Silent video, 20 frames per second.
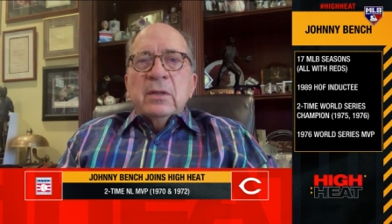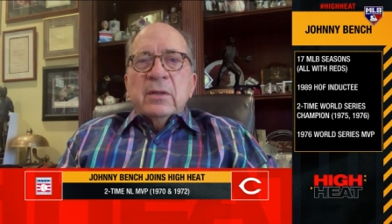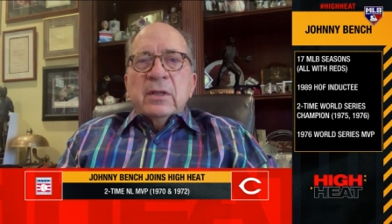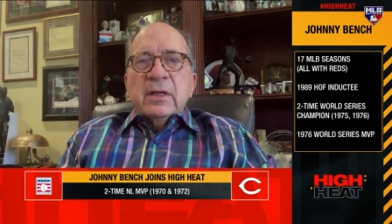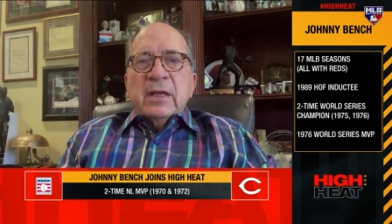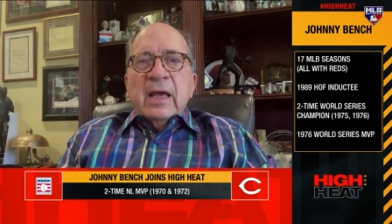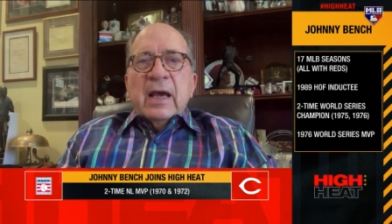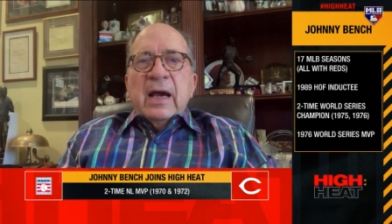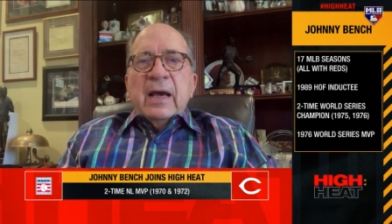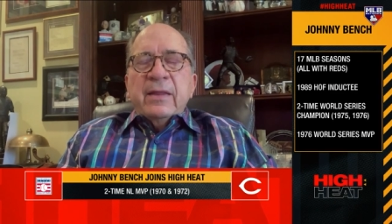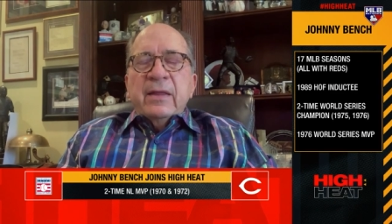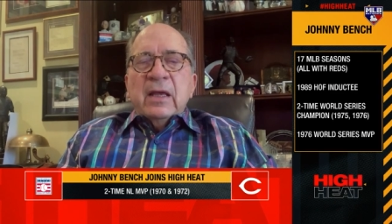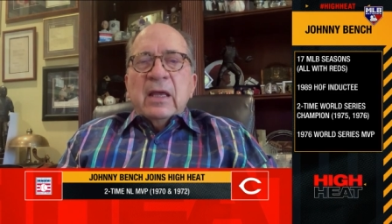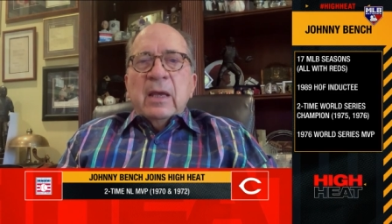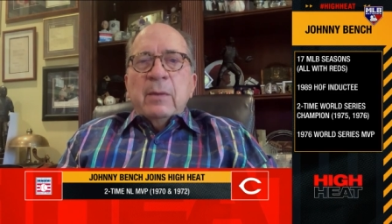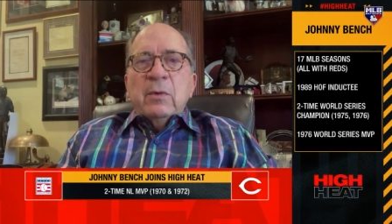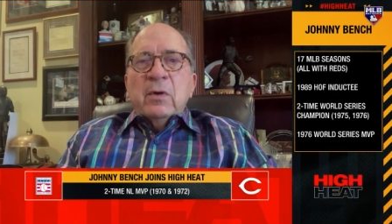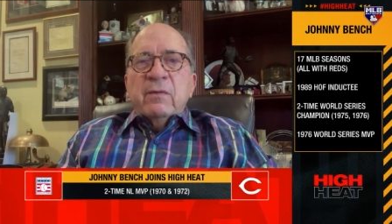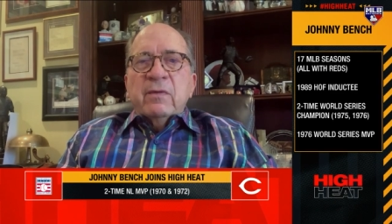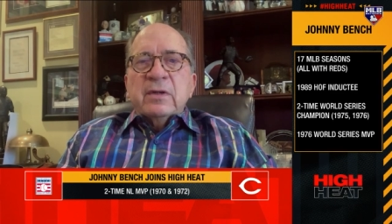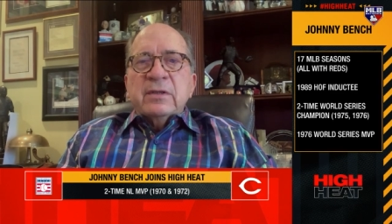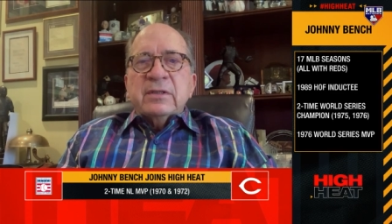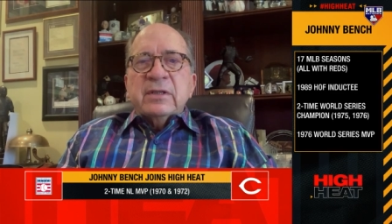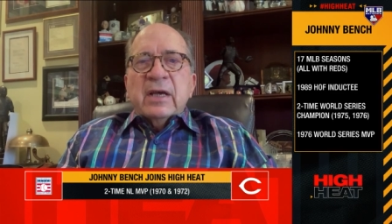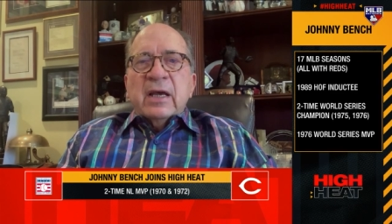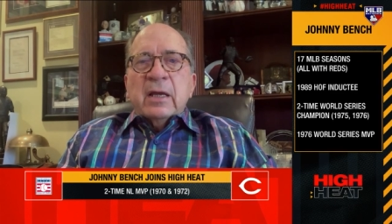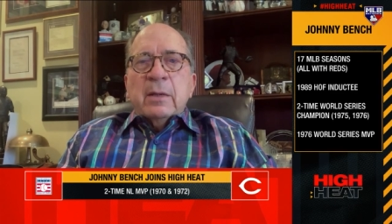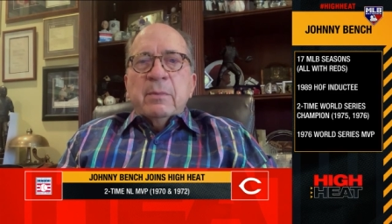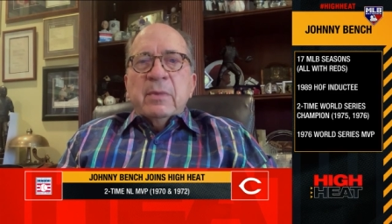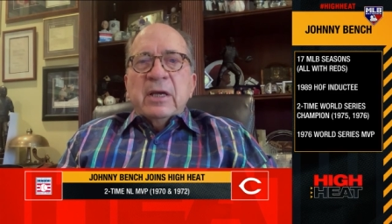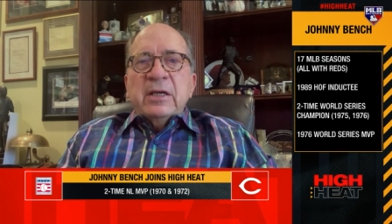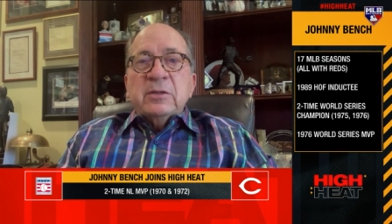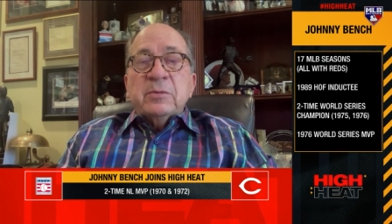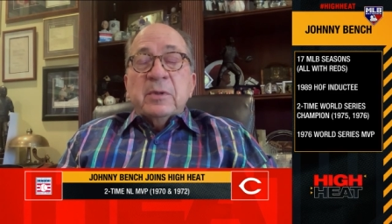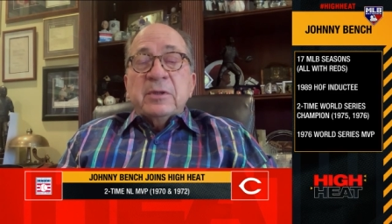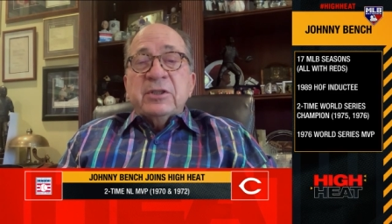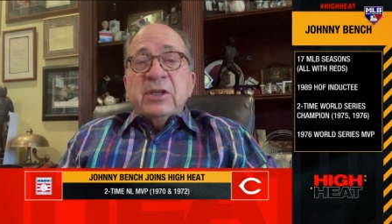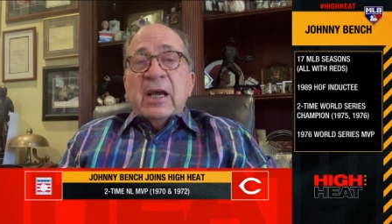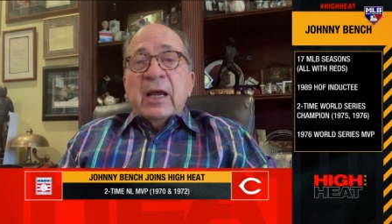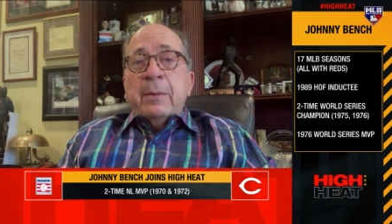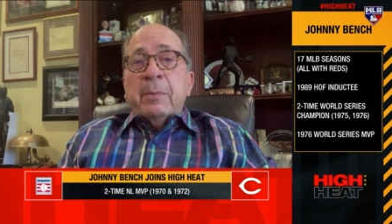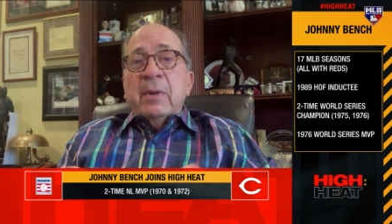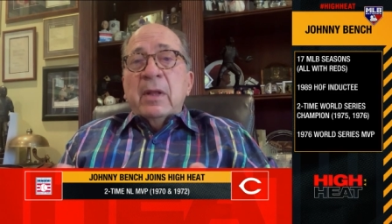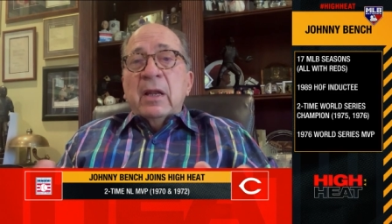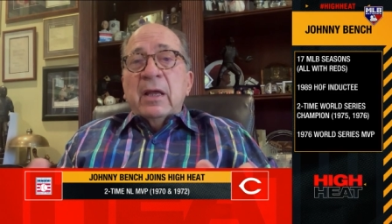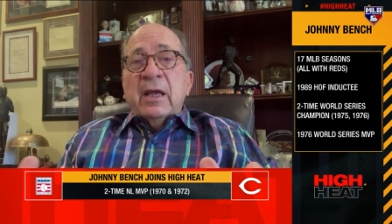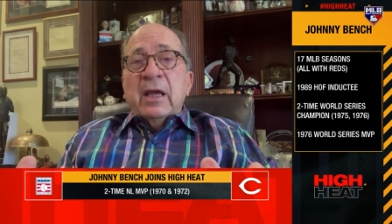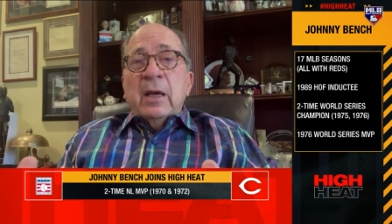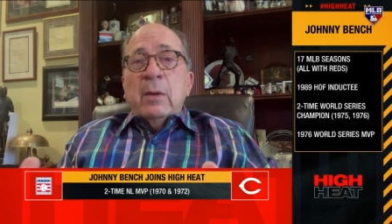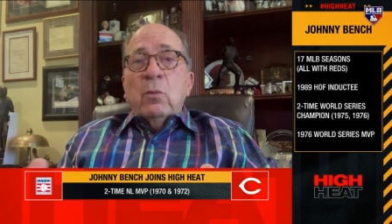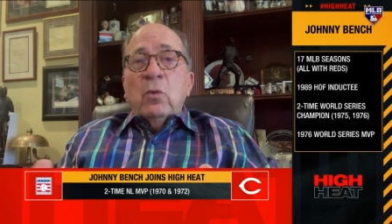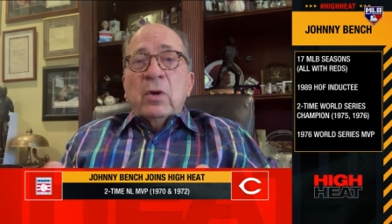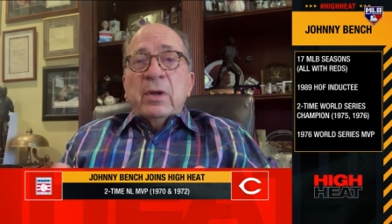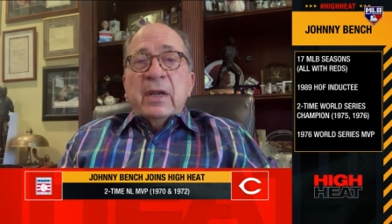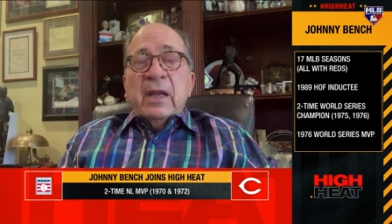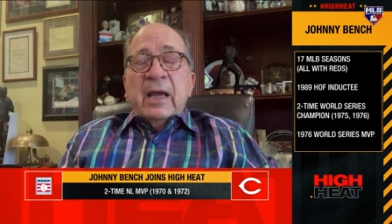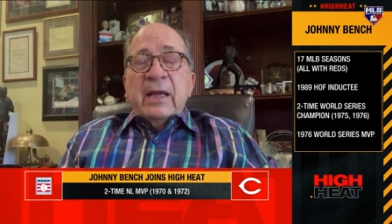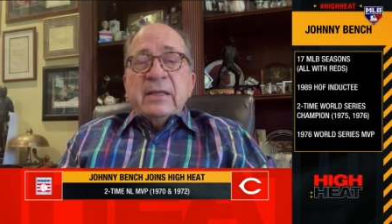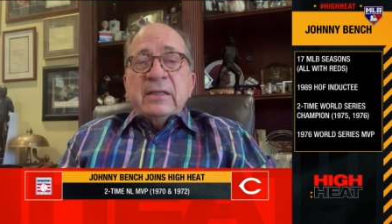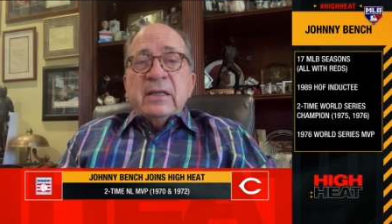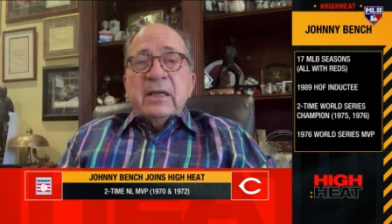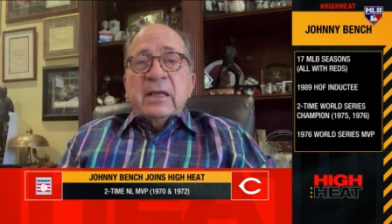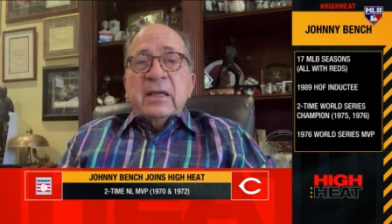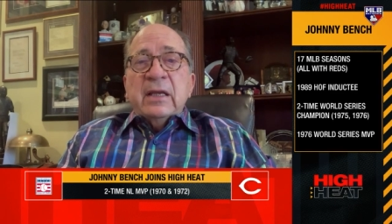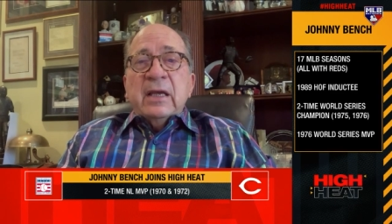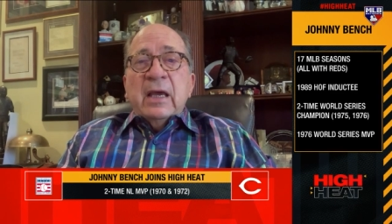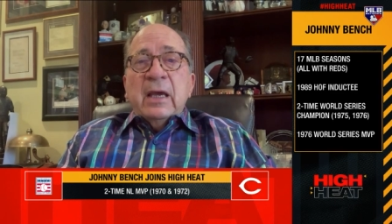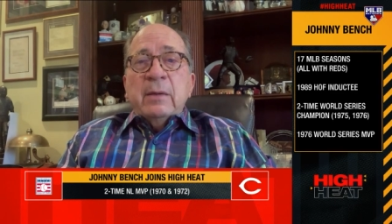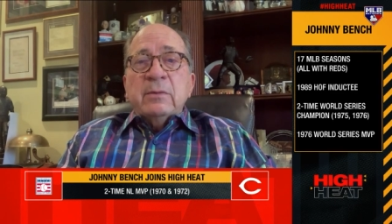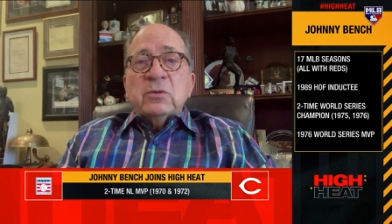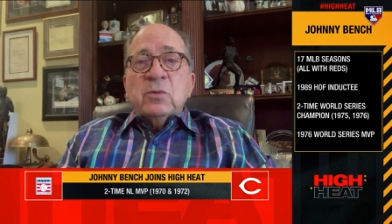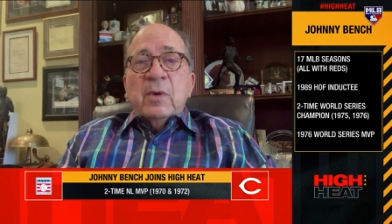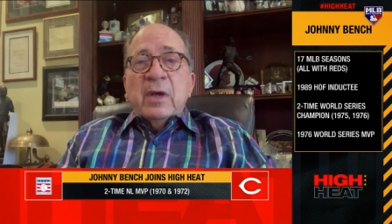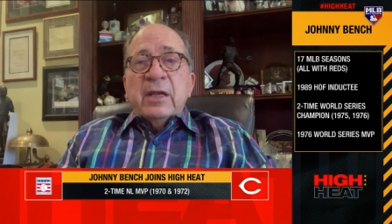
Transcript: the guy that came over to second base, but Jack Billingham won 19 games.